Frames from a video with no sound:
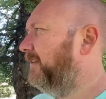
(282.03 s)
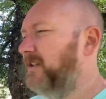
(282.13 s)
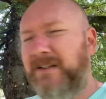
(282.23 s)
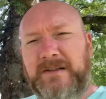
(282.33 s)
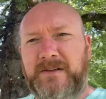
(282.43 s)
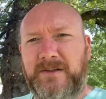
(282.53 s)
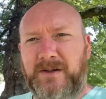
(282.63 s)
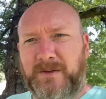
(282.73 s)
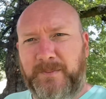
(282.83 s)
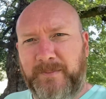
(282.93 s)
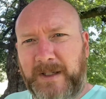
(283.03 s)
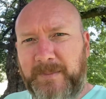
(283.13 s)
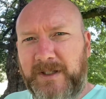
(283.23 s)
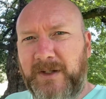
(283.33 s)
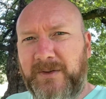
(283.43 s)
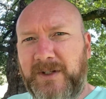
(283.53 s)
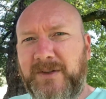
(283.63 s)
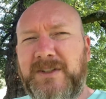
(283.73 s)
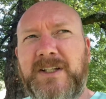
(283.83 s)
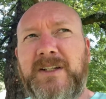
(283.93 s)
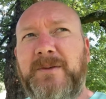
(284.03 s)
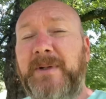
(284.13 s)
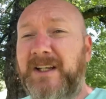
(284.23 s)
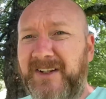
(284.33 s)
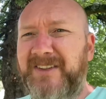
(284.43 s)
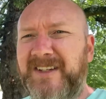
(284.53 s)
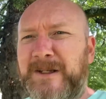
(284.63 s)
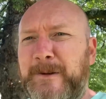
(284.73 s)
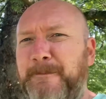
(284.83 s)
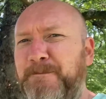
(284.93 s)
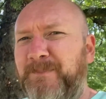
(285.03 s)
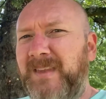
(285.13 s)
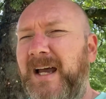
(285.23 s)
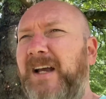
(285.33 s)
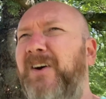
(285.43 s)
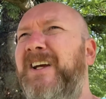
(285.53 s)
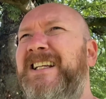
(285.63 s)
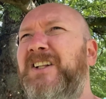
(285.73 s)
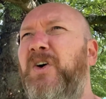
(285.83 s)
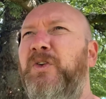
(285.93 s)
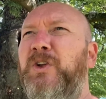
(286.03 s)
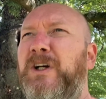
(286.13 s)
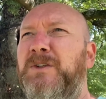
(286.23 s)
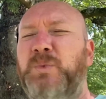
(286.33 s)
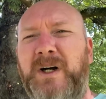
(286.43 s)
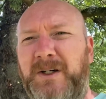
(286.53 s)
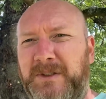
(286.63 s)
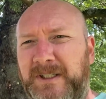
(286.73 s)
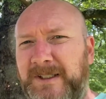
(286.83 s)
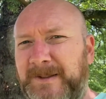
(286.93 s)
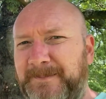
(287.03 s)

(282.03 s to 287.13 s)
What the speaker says: chances are maybe you do too, because that online world,